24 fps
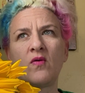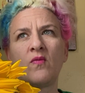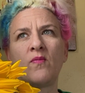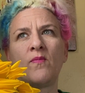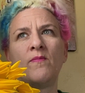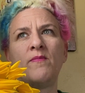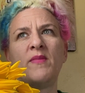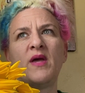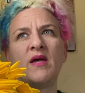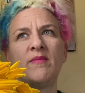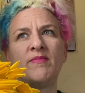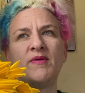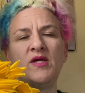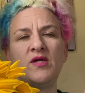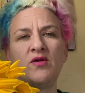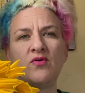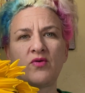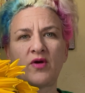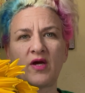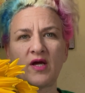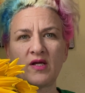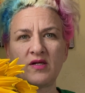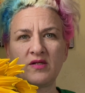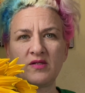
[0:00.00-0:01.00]
maybe
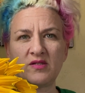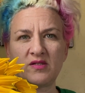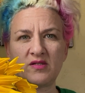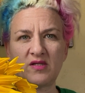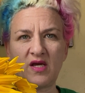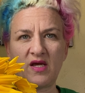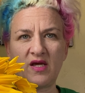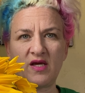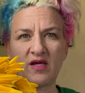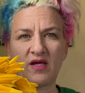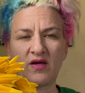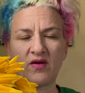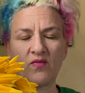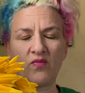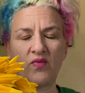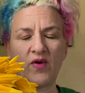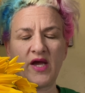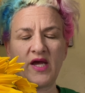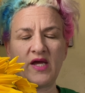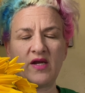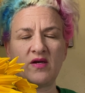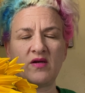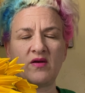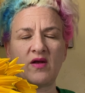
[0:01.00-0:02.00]
you can
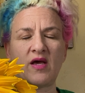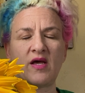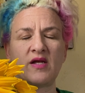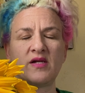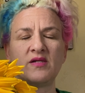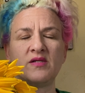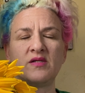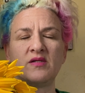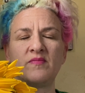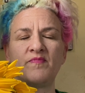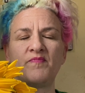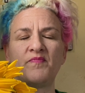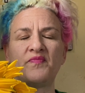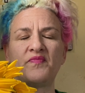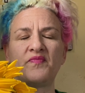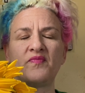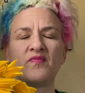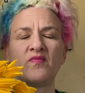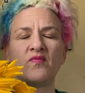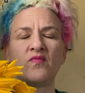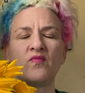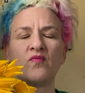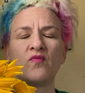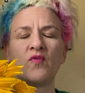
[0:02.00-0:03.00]
wait and
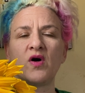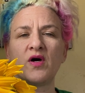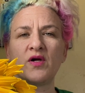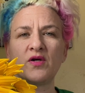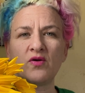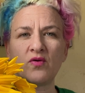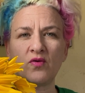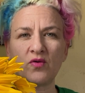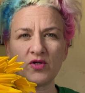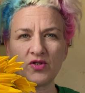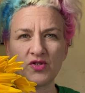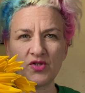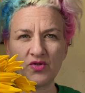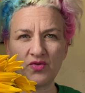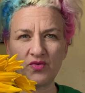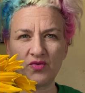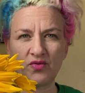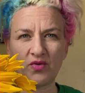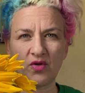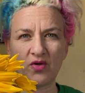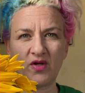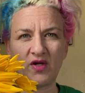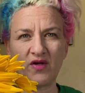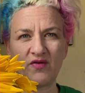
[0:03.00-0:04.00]
1 or
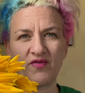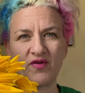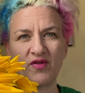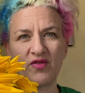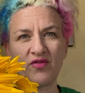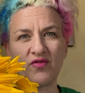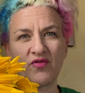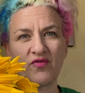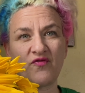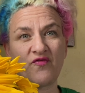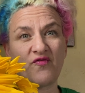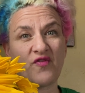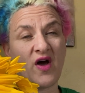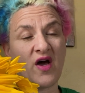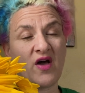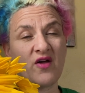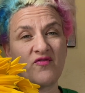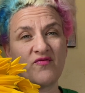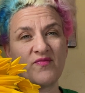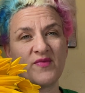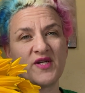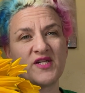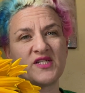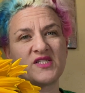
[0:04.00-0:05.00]
2 or even
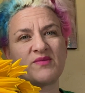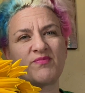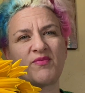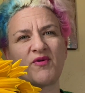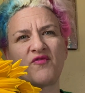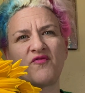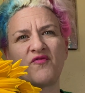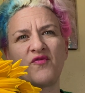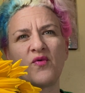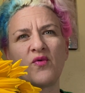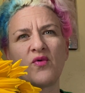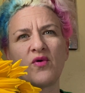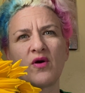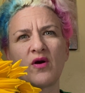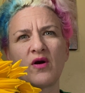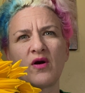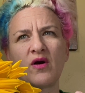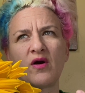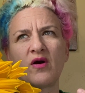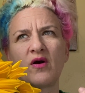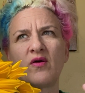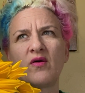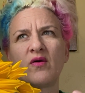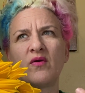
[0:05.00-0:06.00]
5 minutes
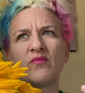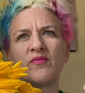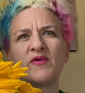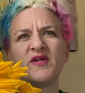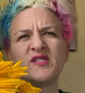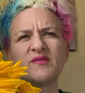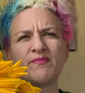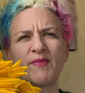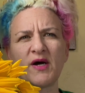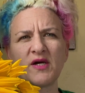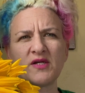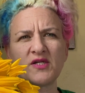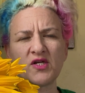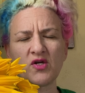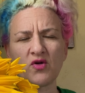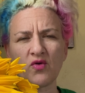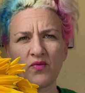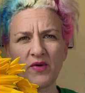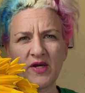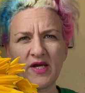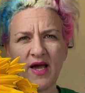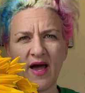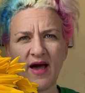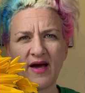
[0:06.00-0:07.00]
before responding or
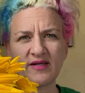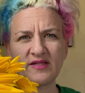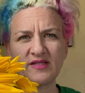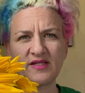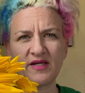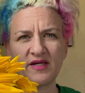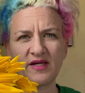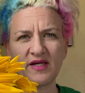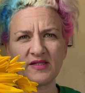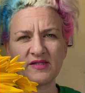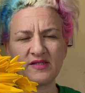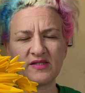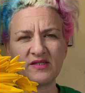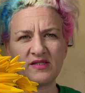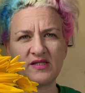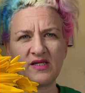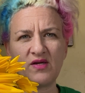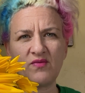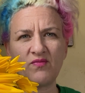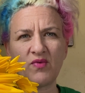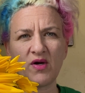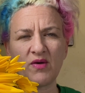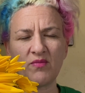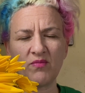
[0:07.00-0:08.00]
reacting, and
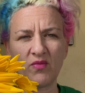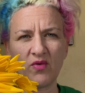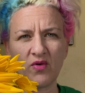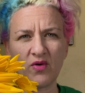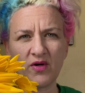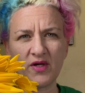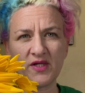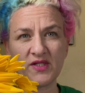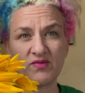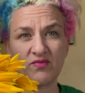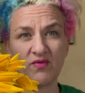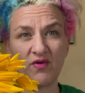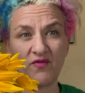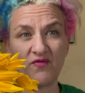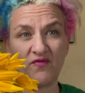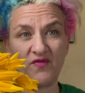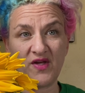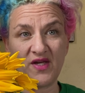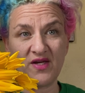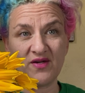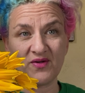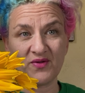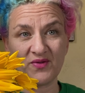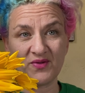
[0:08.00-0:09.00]
see what more is
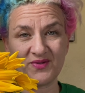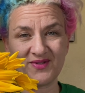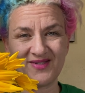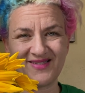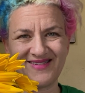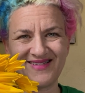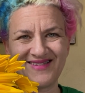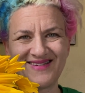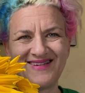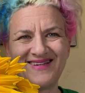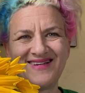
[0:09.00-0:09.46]
revealed